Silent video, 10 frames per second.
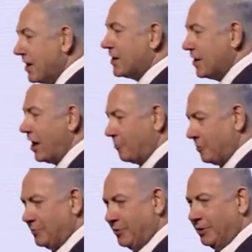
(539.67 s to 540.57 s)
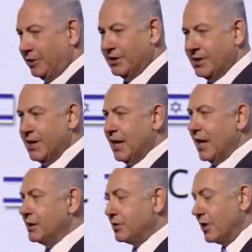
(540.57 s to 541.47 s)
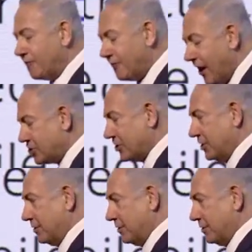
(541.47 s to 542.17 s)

in our people into innovation,